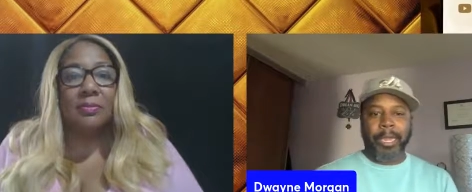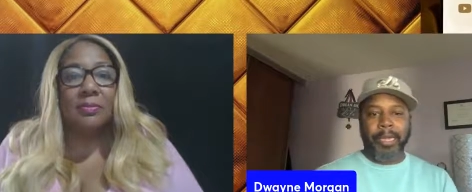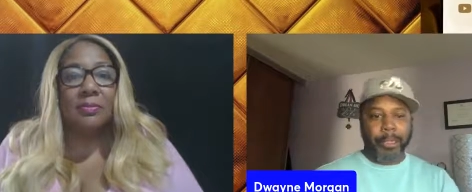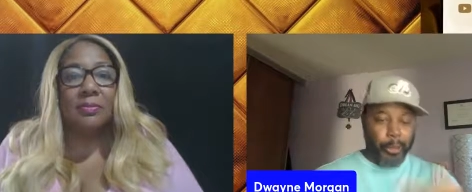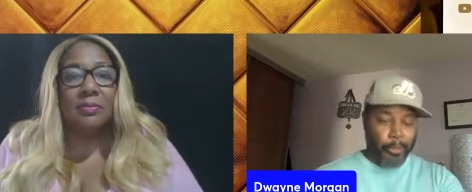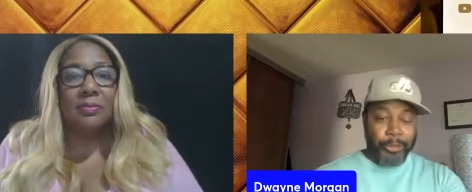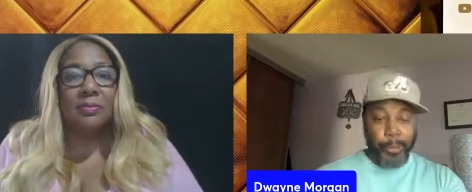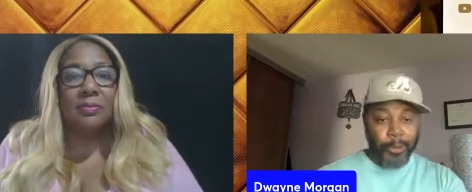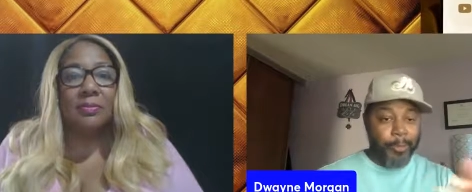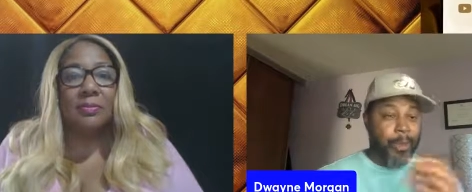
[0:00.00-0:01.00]
Speaker 1: And, you know, we
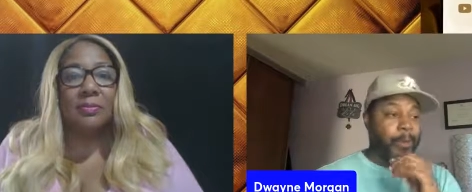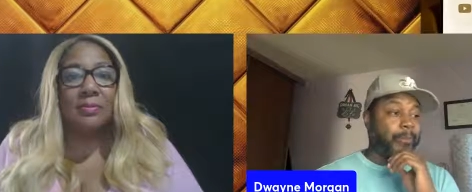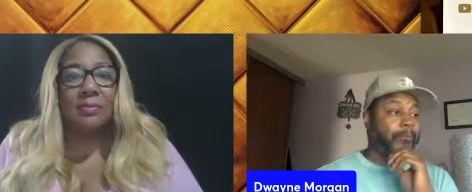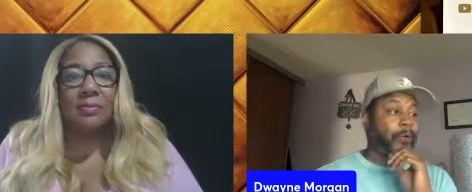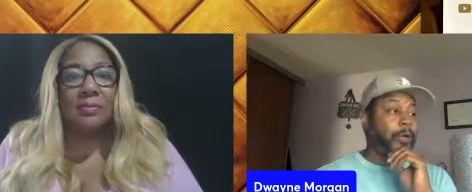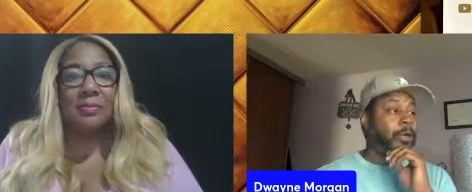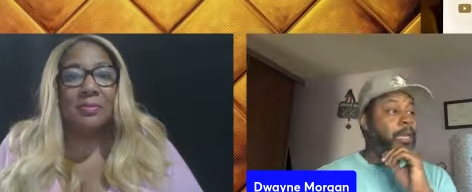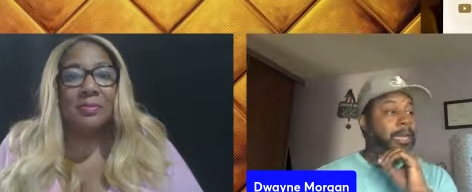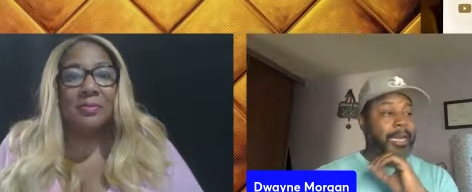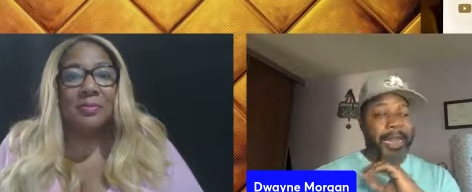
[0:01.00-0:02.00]
spoke about it before,
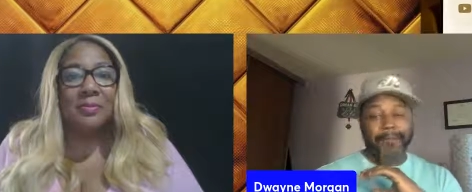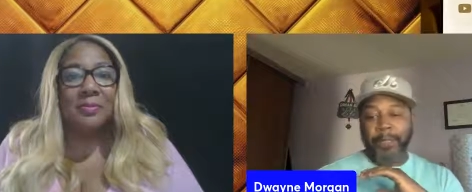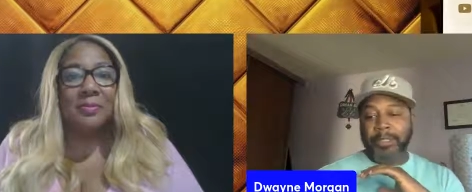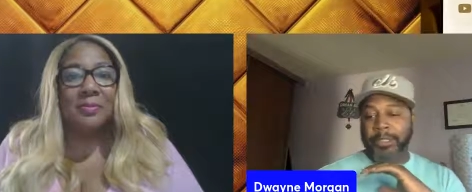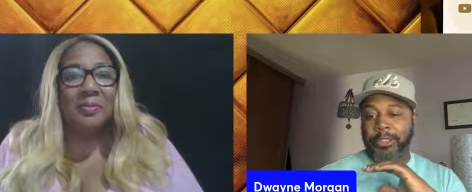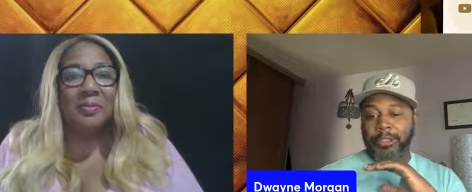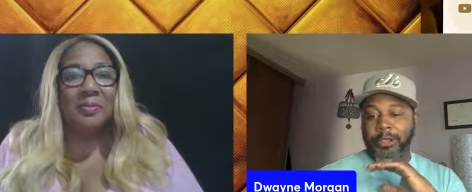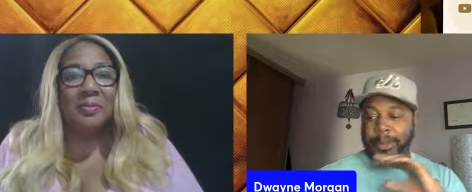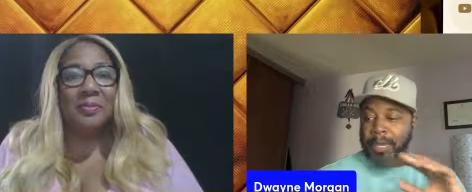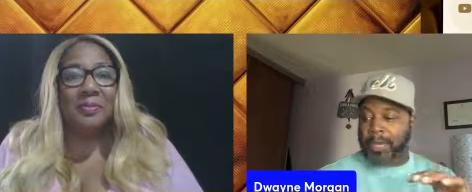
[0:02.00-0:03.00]
and I've been to
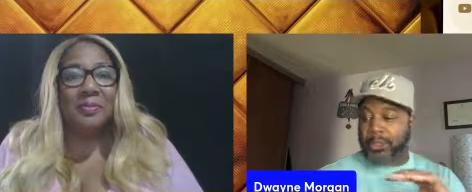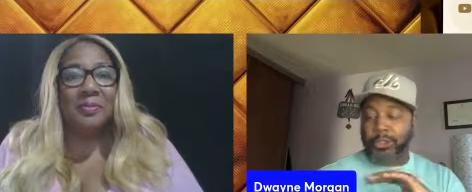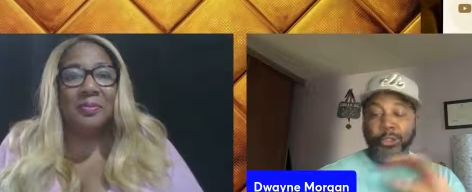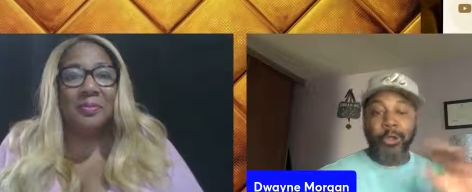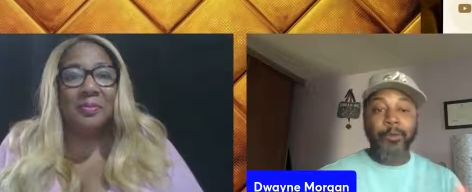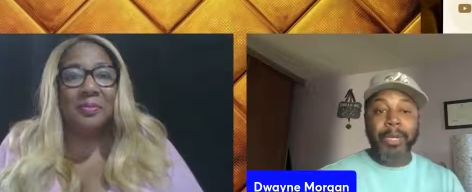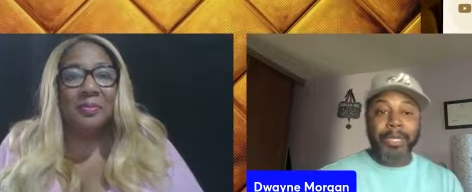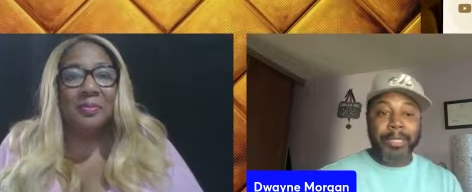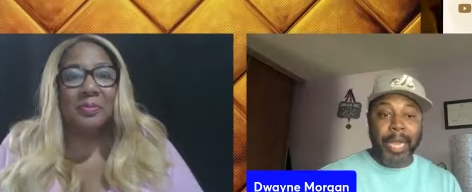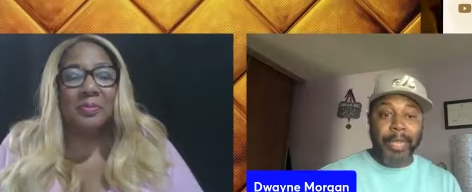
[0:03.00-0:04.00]
Jamaica so many
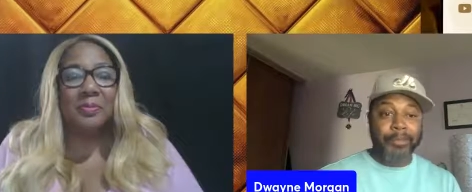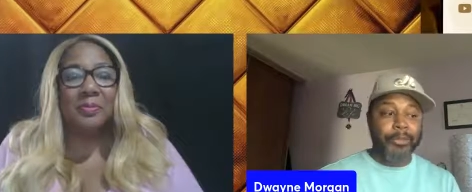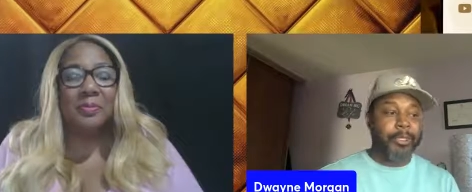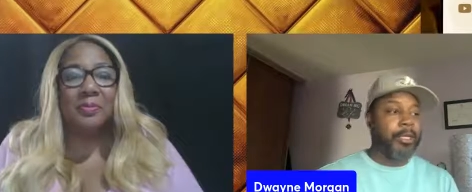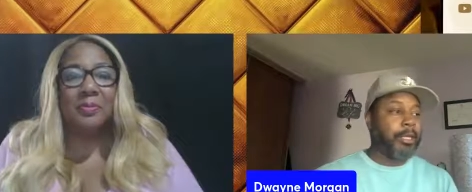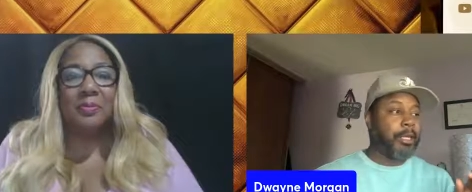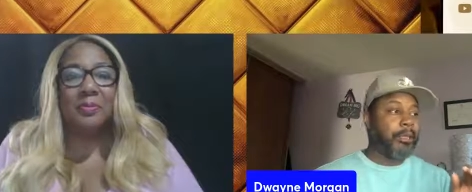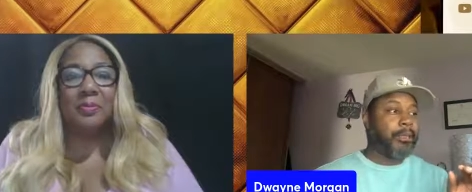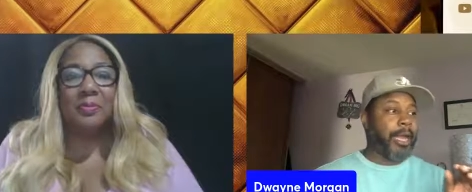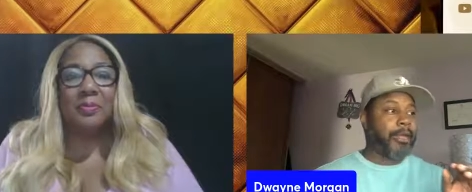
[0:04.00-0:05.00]
times
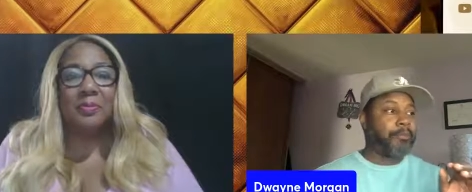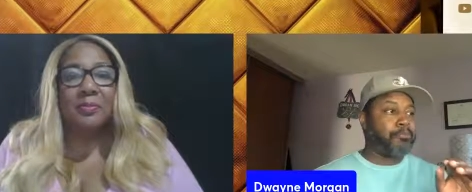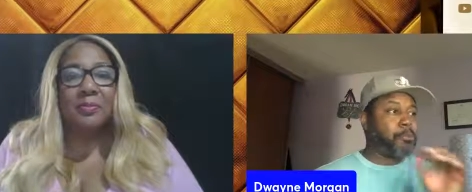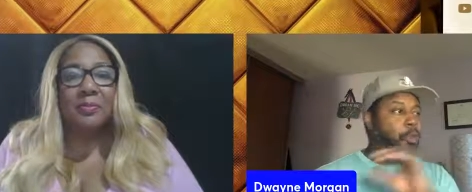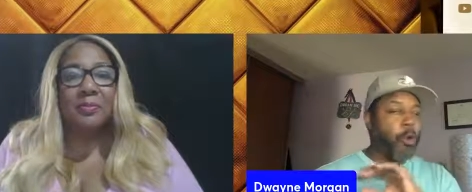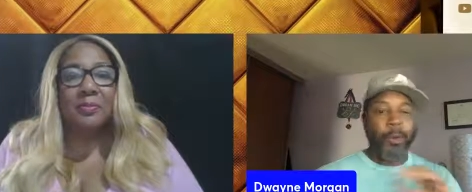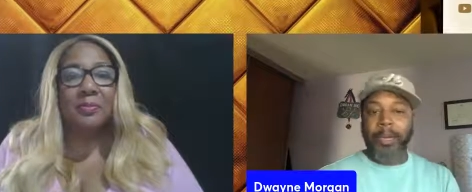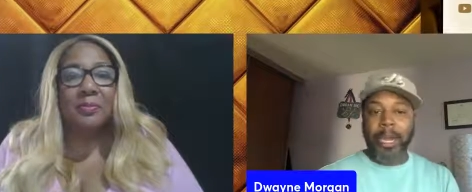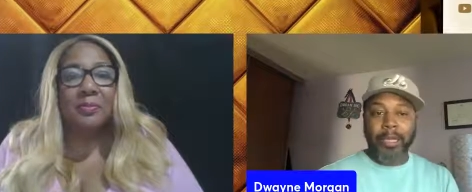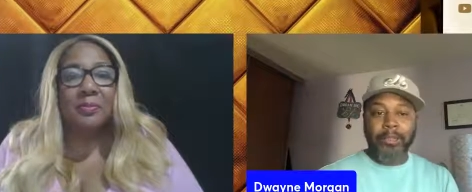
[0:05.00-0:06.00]
that
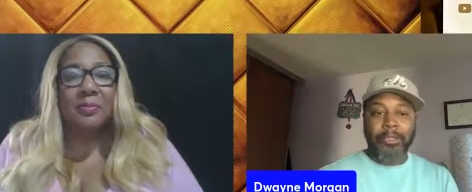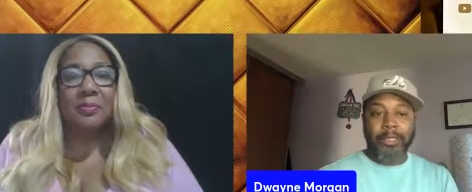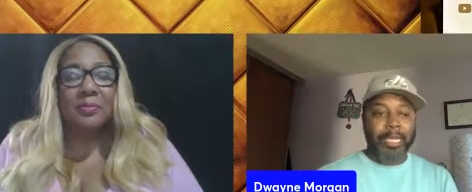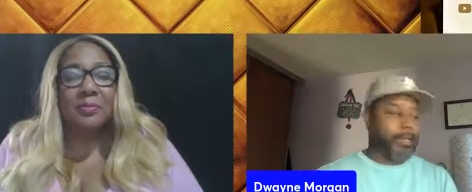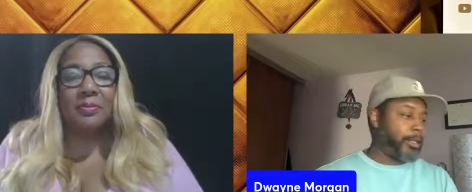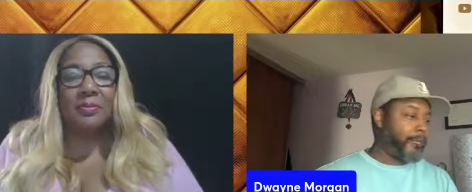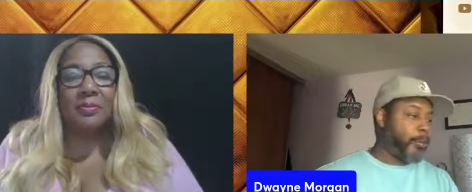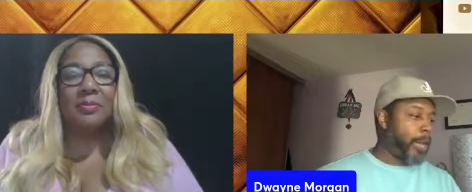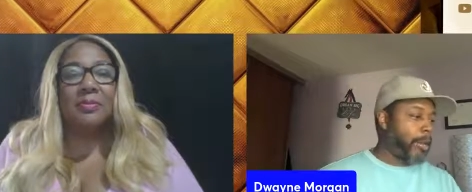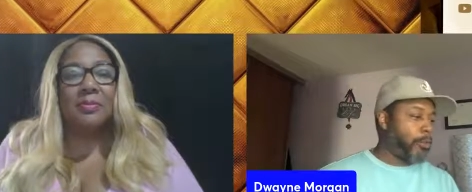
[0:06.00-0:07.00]
nowhere else, like even
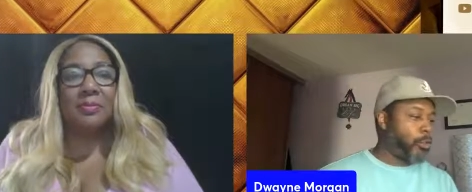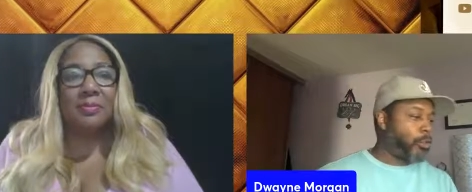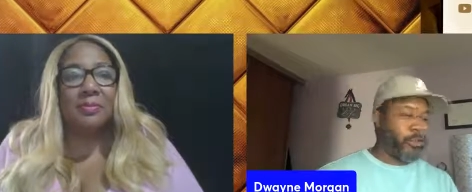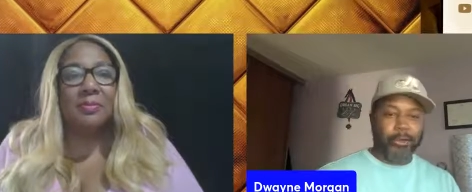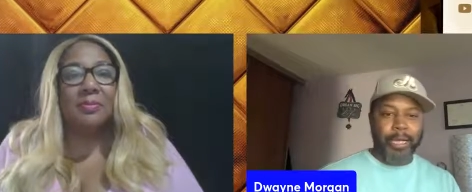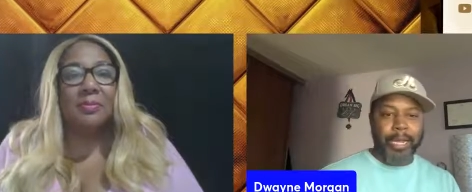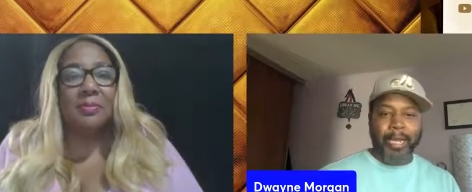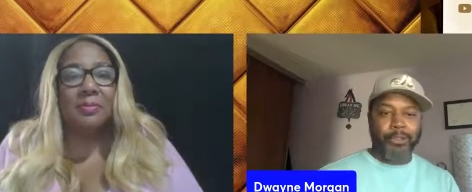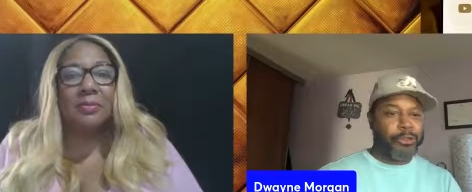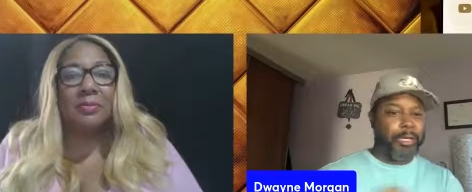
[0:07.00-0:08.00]
when I go to
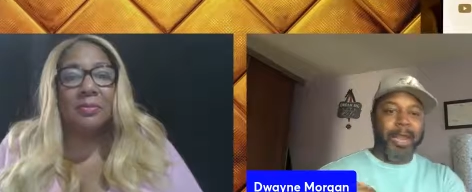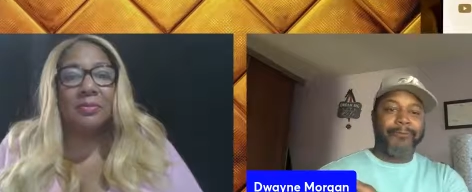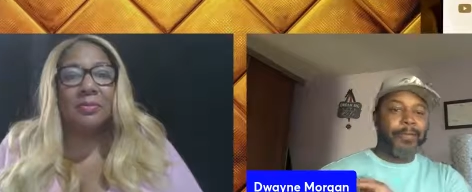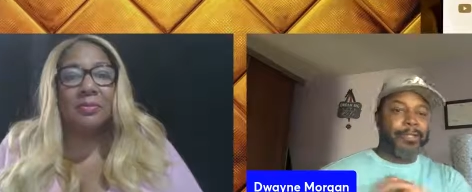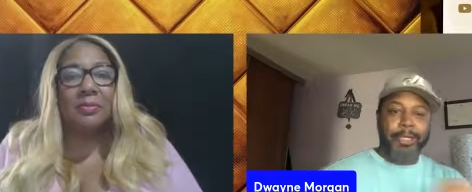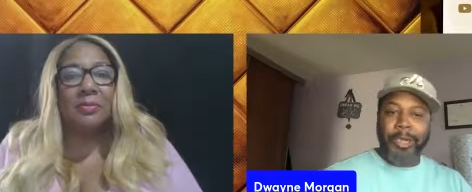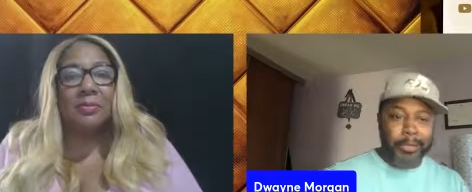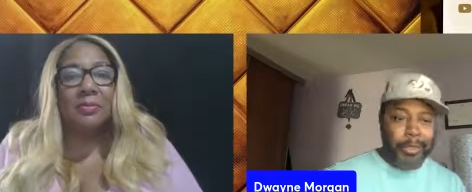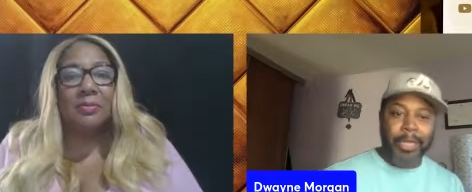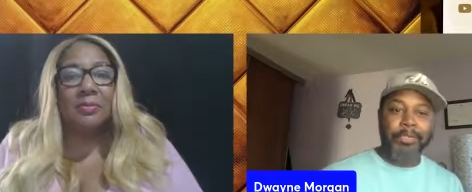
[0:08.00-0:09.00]
Trinidad, Trinidad feels
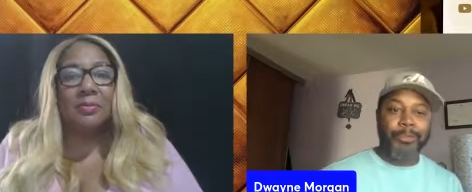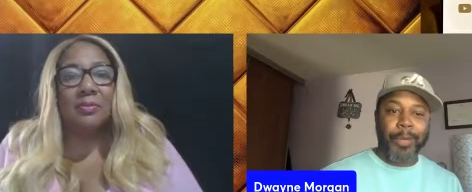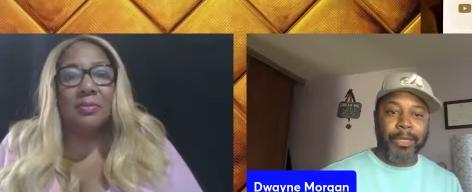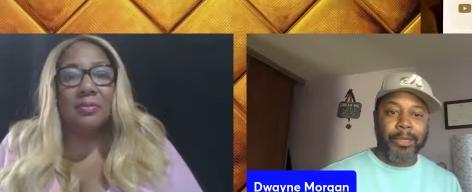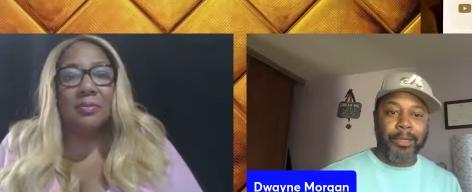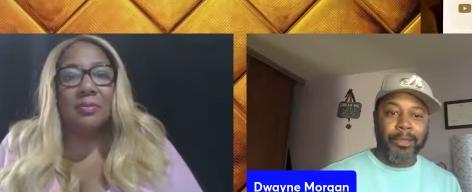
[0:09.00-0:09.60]
nothing like Jamaica.